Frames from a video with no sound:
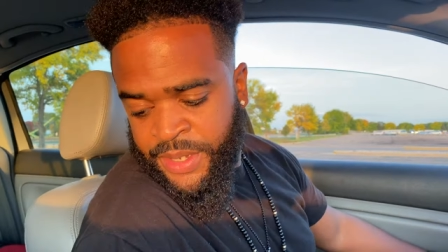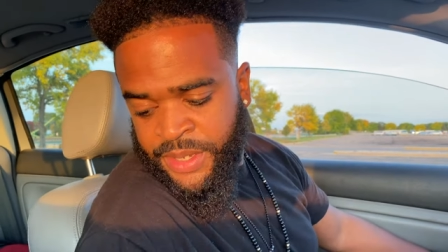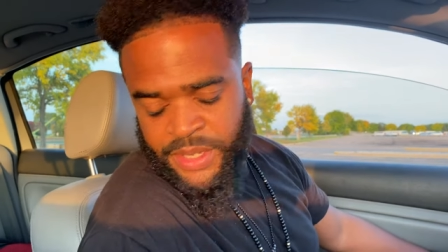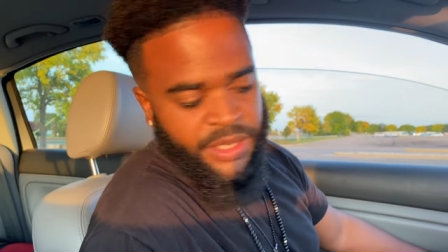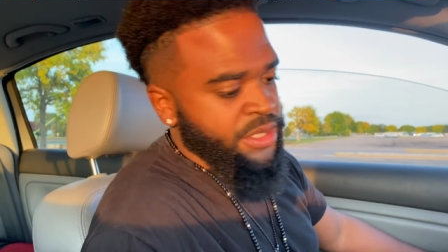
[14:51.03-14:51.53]

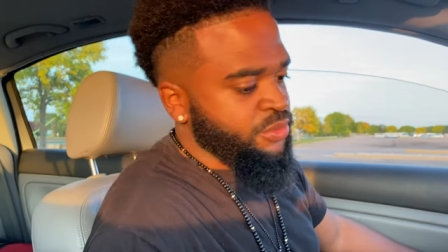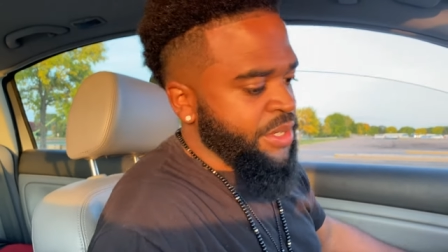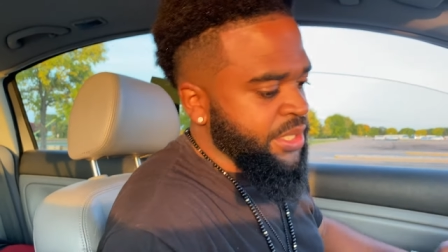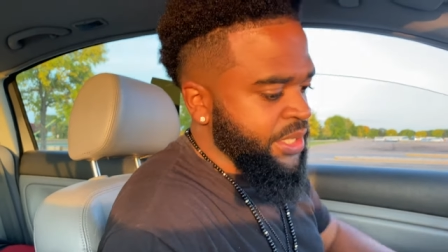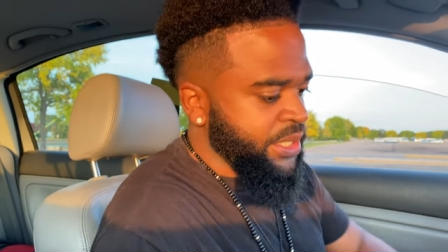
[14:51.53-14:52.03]
it is what
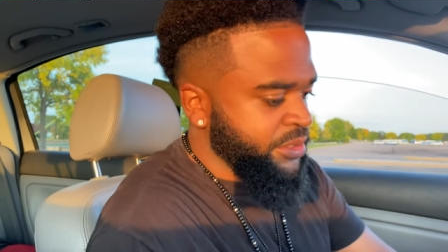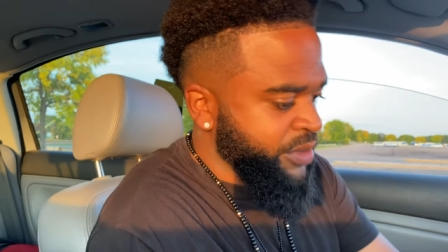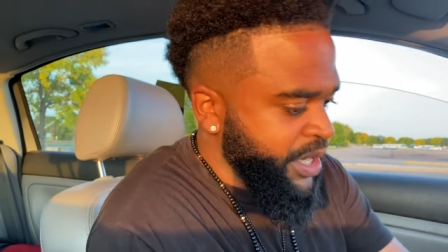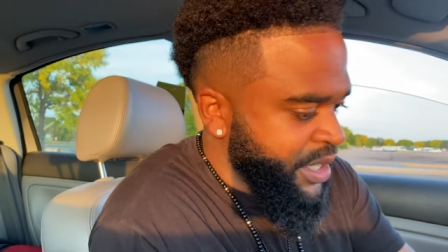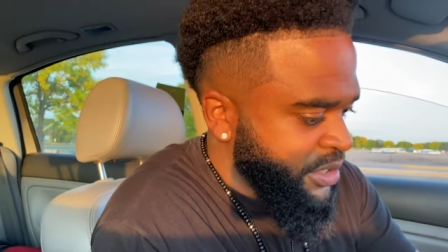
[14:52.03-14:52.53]
it is,
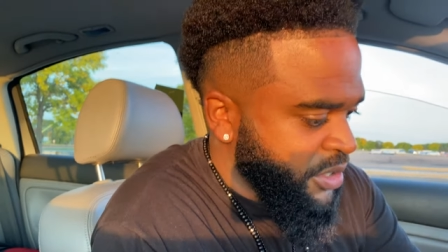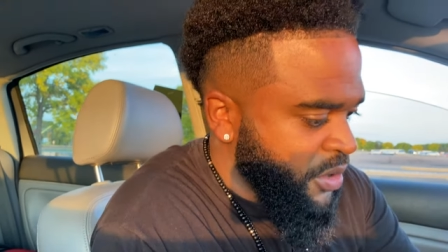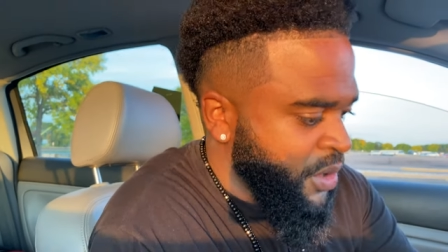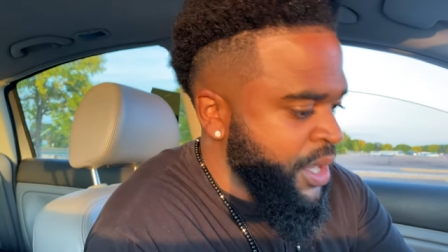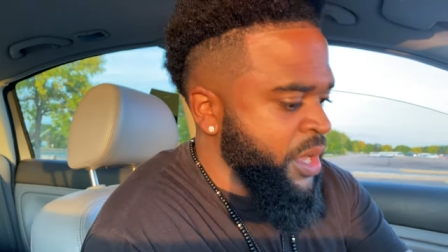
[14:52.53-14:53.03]
man. So
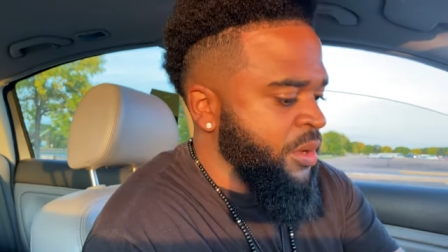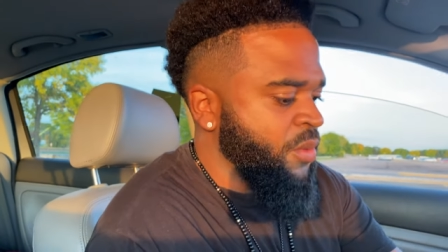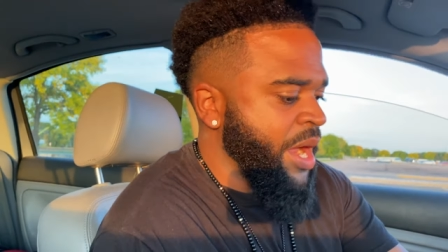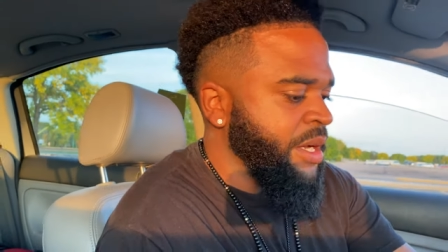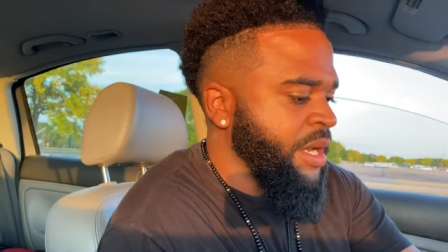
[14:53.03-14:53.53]

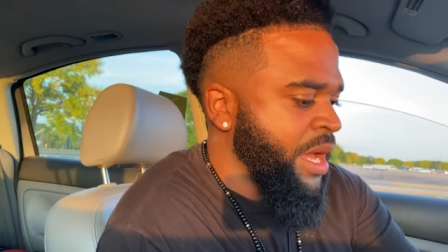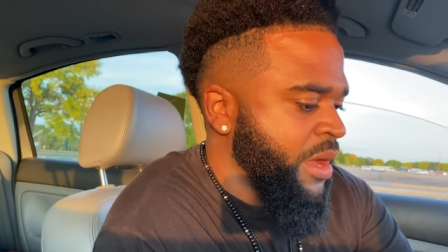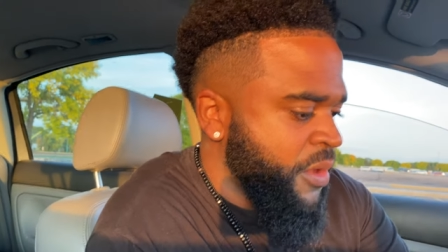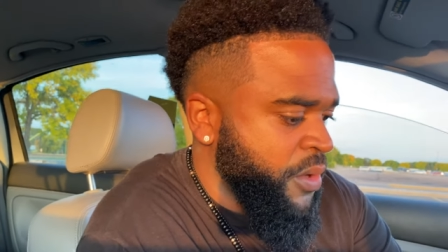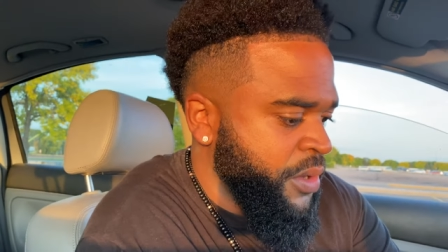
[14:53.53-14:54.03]
right now,